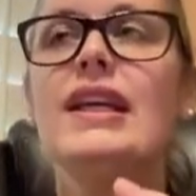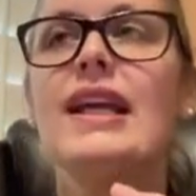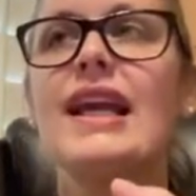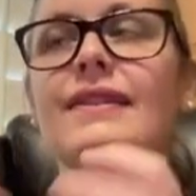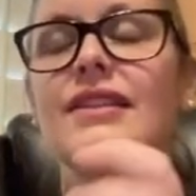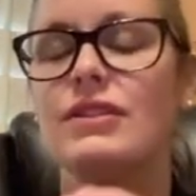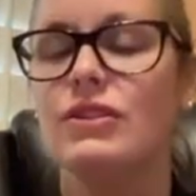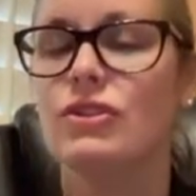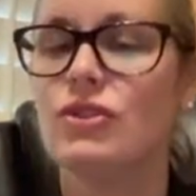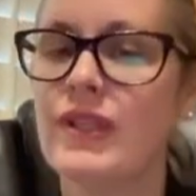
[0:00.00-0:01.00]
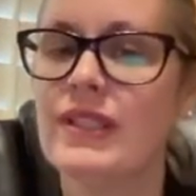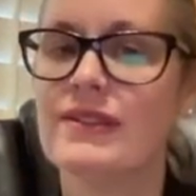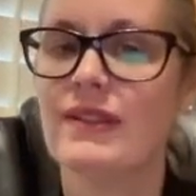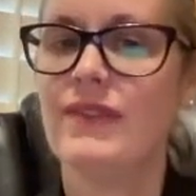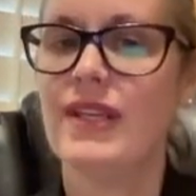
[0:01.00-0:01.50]
And it's the
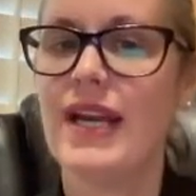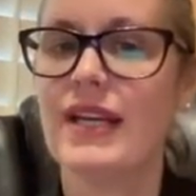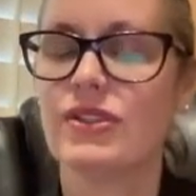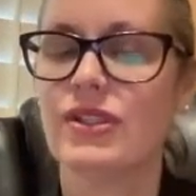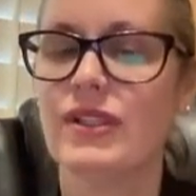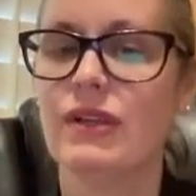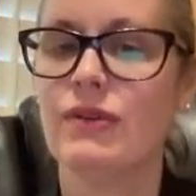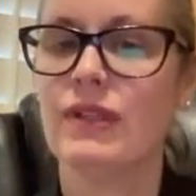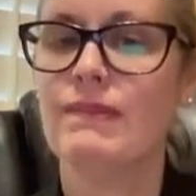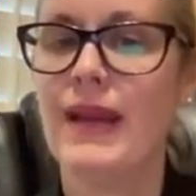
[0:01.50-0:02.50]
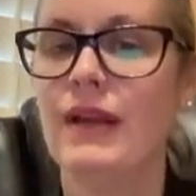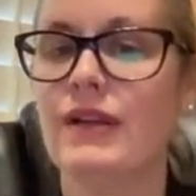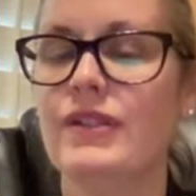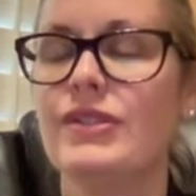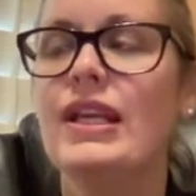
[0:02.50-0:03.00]
jointness of the action that really
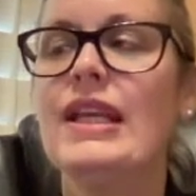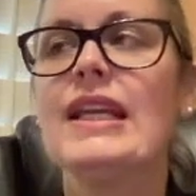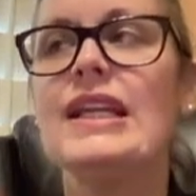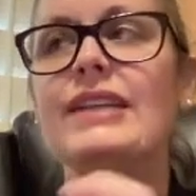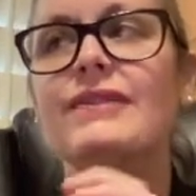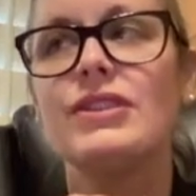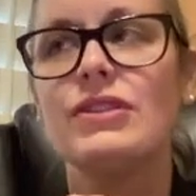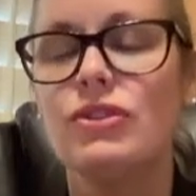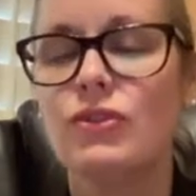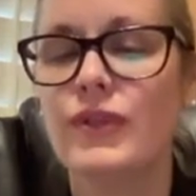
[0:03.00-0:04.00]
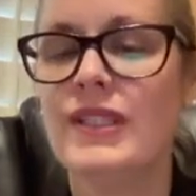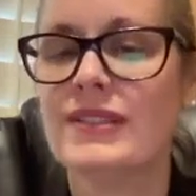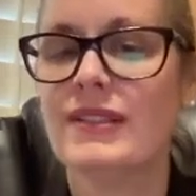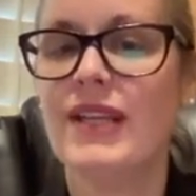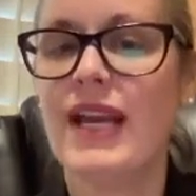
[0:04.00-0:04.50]
matters. And if it's the
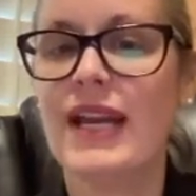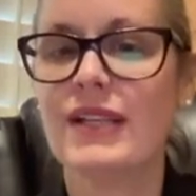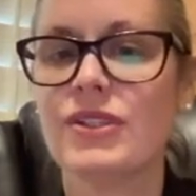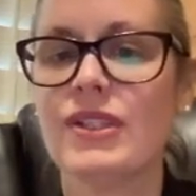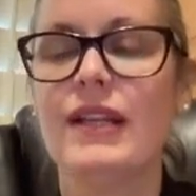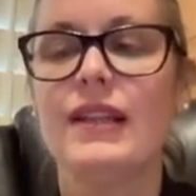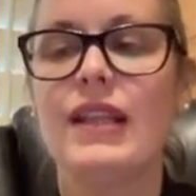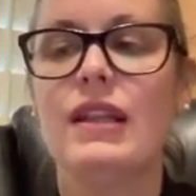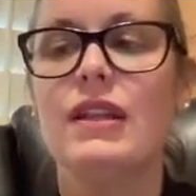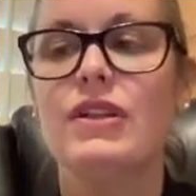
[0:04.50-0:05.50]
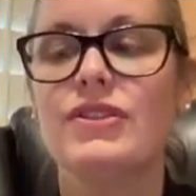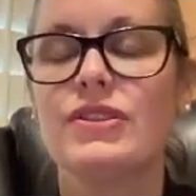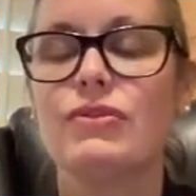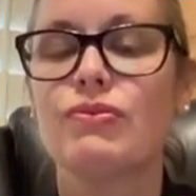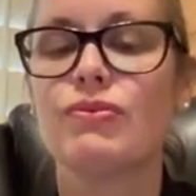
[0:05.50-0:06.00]
jointness of the action, then there's
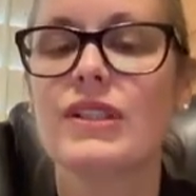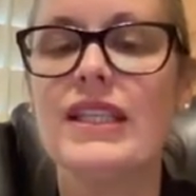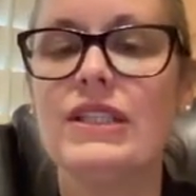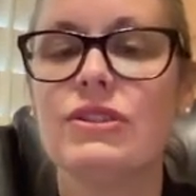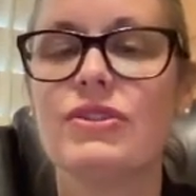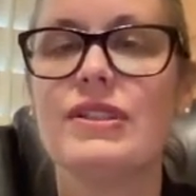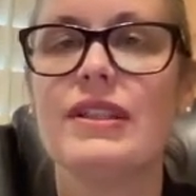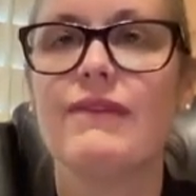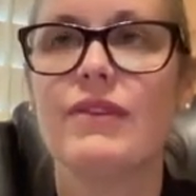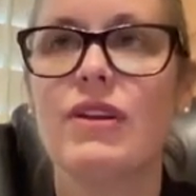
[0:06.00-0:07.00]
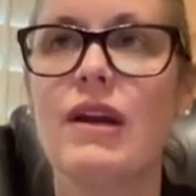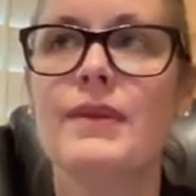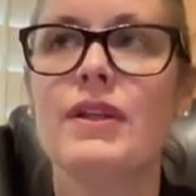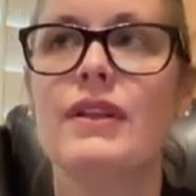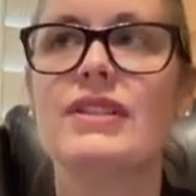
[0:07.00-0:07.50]
this really interesting phenomenon that's